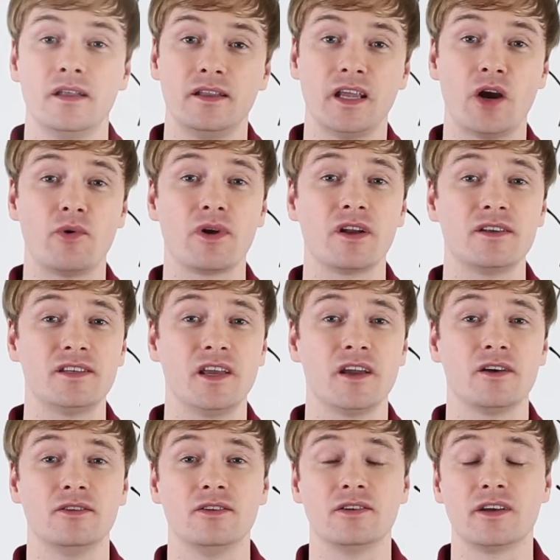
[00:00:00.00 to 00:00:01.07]
Now we're going to take
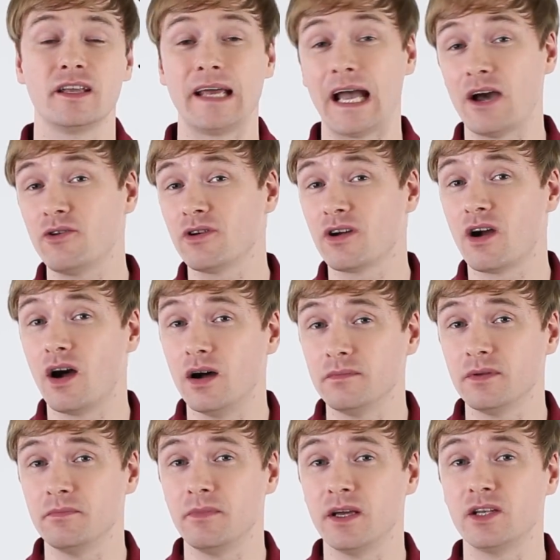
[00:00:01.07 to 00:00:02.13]
a look at how to
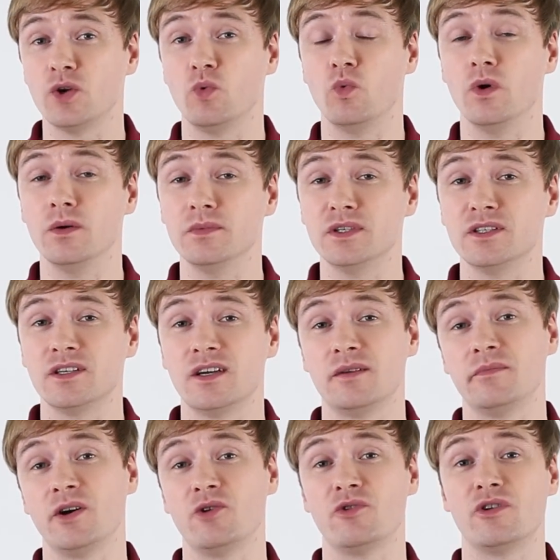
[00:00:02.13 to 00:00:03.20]
compliment a woman
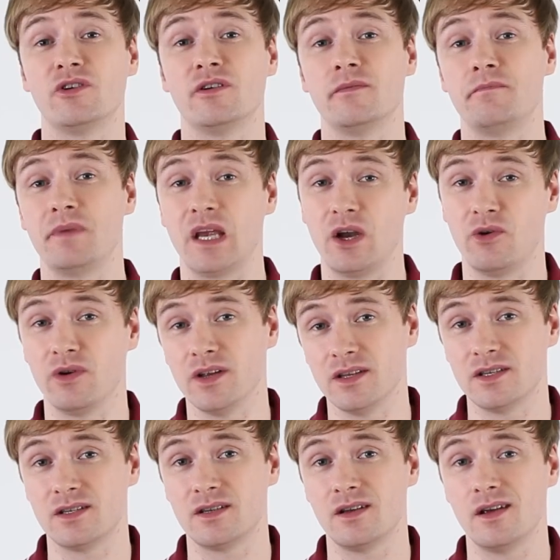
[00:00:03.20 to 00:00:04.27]
about her
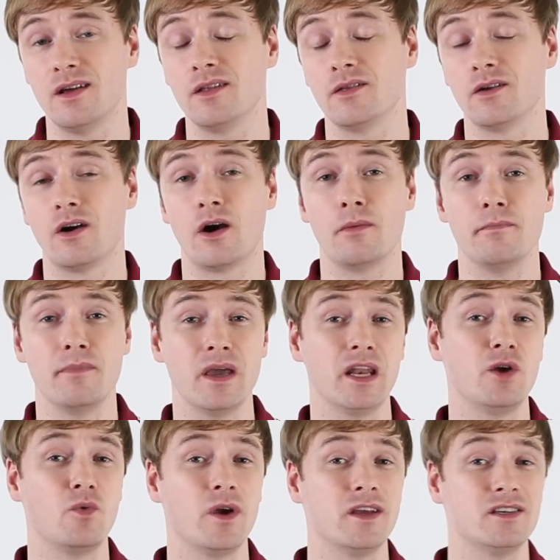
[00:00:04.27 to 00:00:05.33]
appearance. There are many
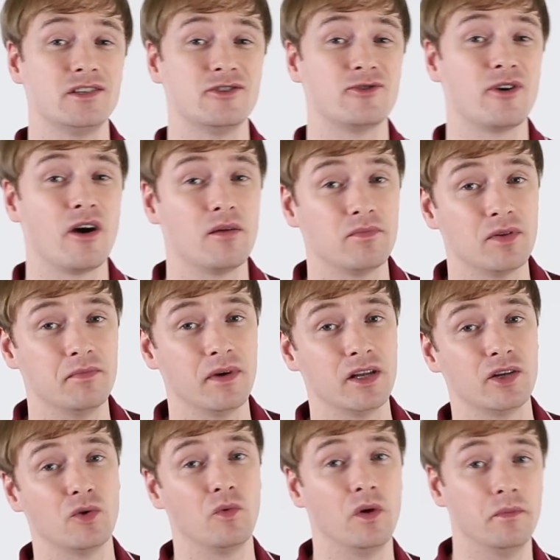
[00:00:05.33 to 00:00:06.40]
ways to compliment
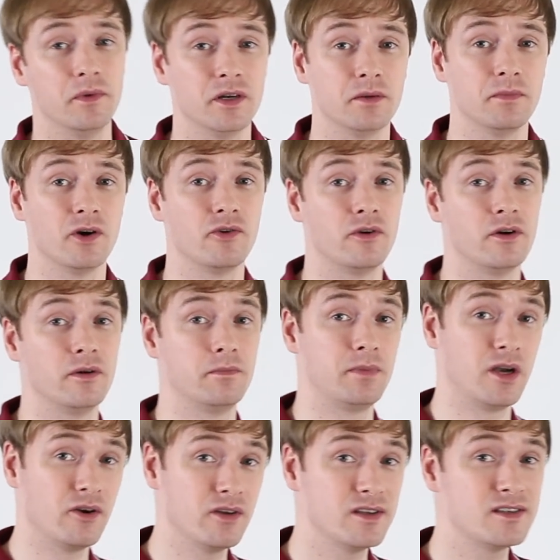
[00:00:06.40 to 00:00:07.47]
a woman about her
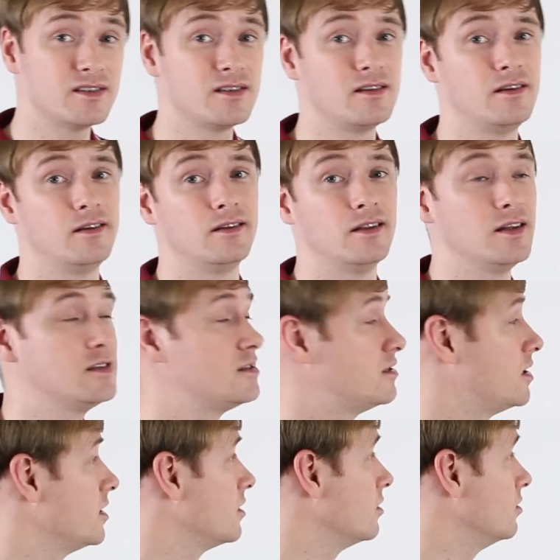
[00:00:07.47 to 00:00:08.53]
appearance. Let's
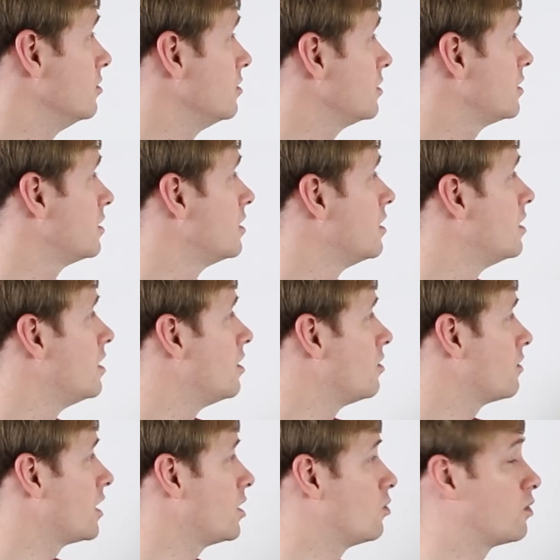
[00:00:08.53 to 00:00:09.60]
take a look.
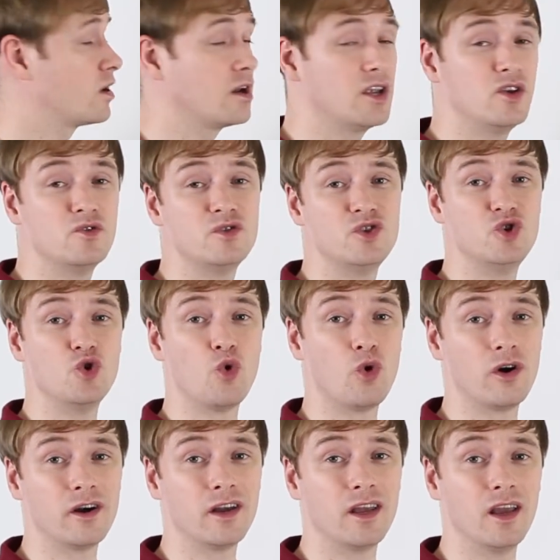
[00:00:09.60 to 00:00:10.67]
Okay, we're going to use
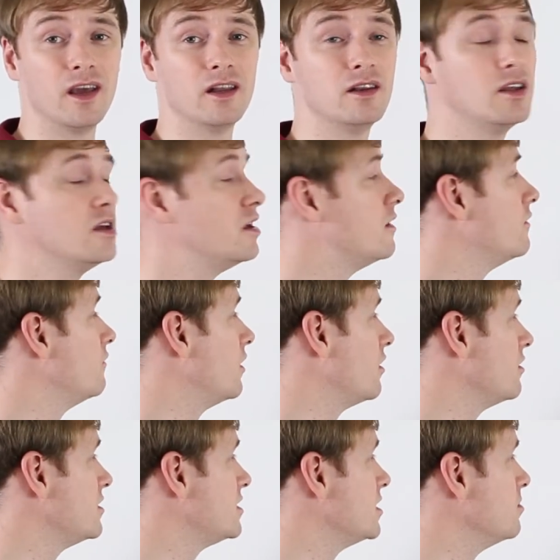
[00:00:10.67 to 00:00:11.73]
your again.
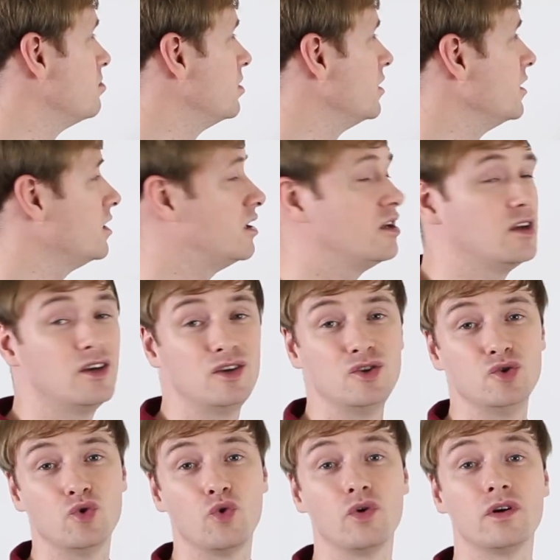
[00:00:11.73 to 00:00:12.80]
Very simply,
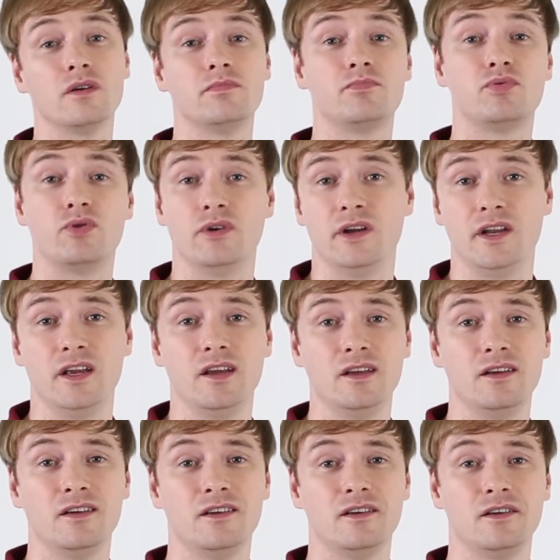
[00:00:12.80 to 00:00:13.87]
you're pretty.
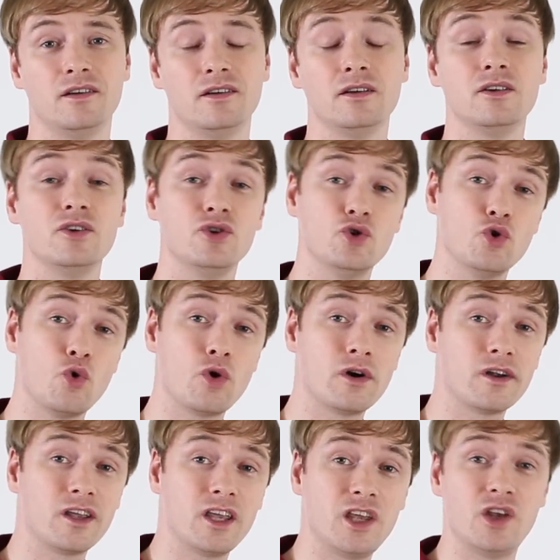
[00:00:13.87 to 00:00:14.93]

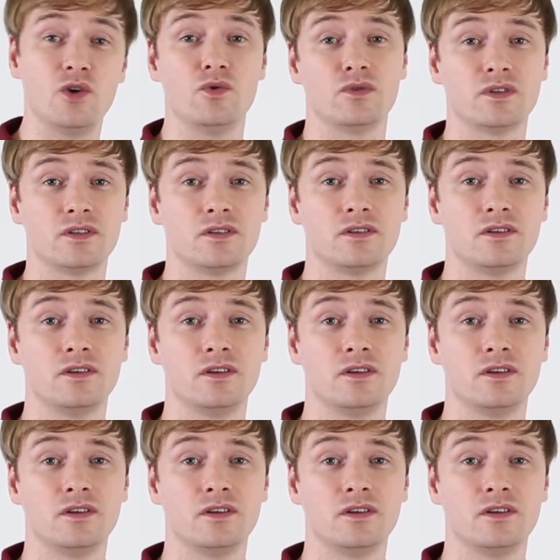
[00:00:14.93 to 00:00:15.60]
You're cute.